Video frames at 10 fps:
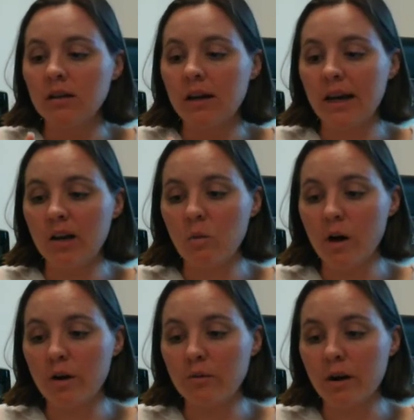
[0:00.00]
higher
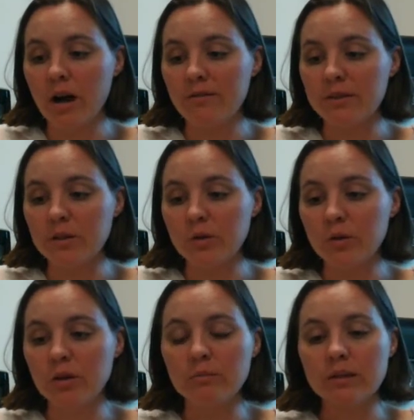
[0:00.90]
water runoff in
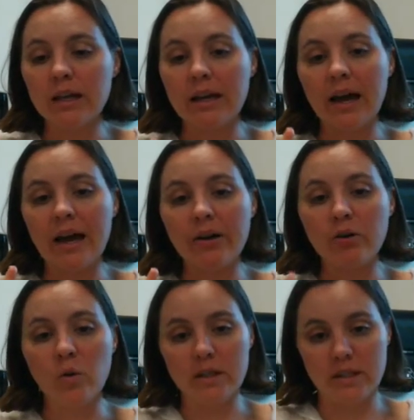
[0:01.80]
storms, and higher
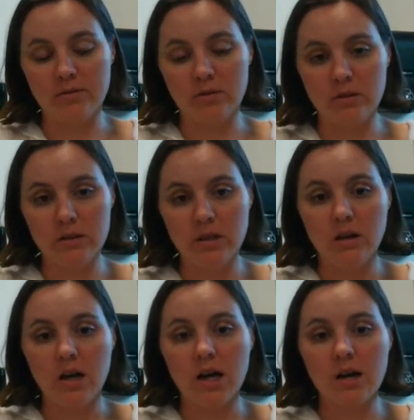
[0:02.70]
noise levels.
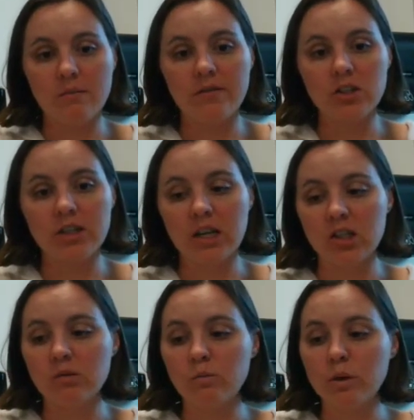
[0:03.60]

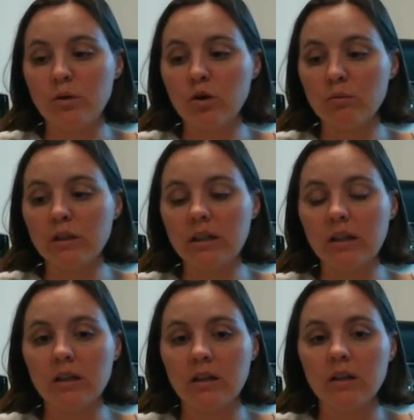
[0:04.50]
Vegetation would
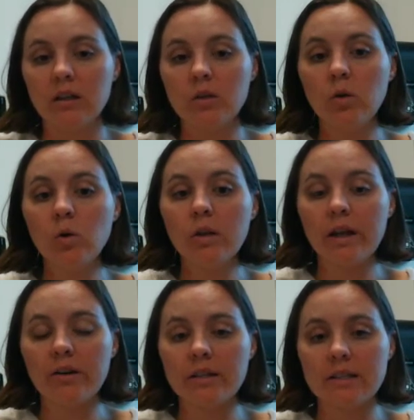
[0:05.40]
normally cool
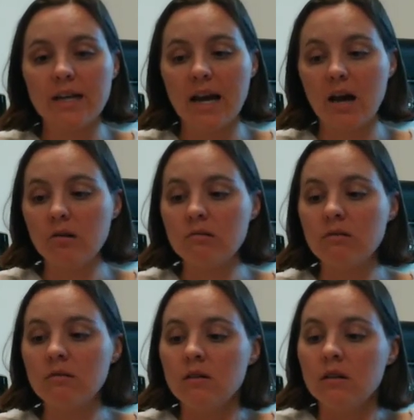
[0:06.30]
areas
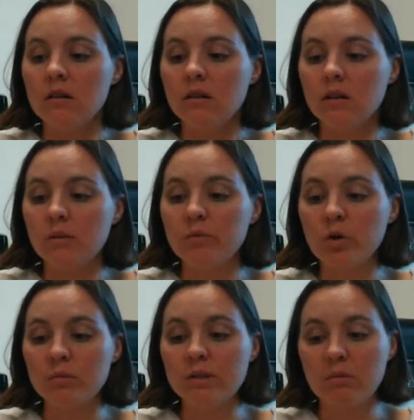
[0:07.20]
down,
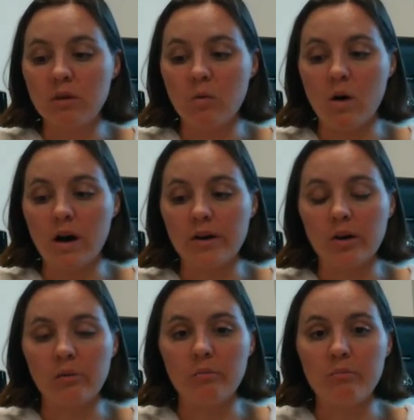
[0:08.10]
absorb some of the
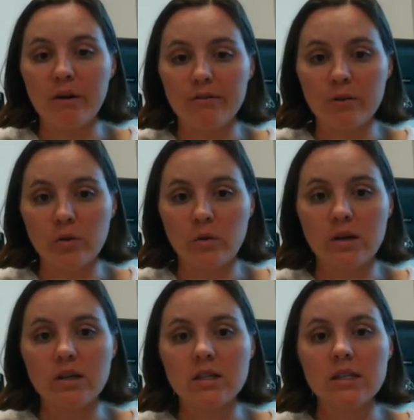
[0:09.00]
water, buffer
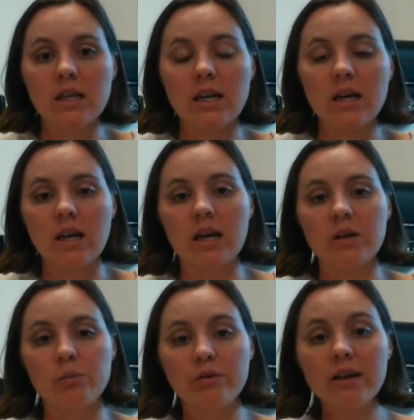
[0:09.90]
noise,
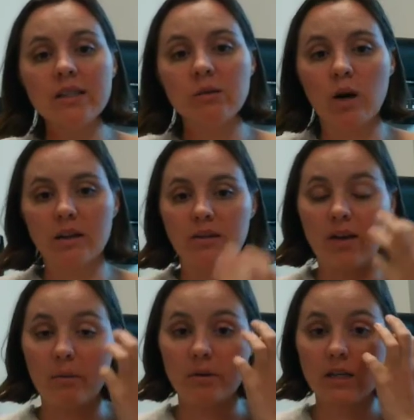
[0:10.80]
and provide some wildlife
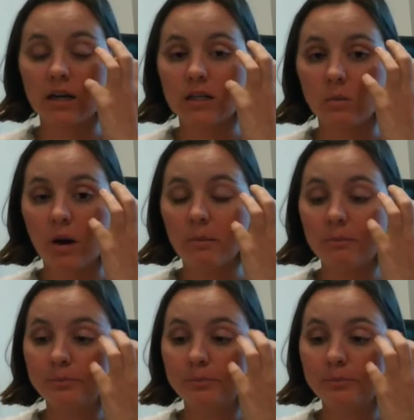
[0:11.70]
habitat as well.